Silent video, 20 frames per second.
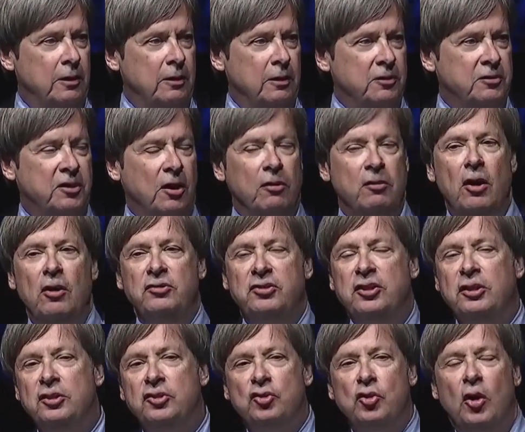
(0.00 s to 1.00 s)
So those are
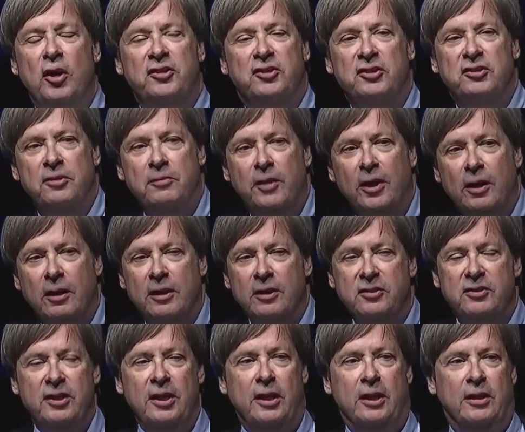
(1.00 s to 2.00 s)
the choices America
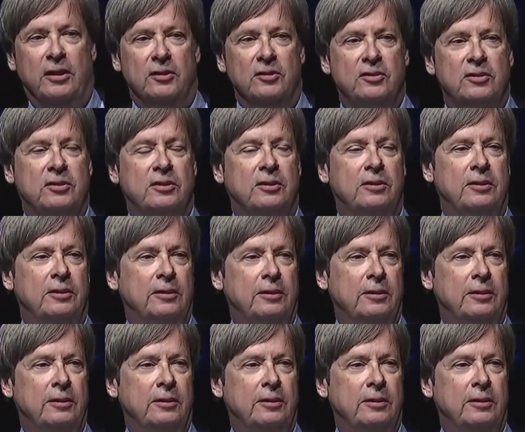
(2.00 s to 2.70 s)
sees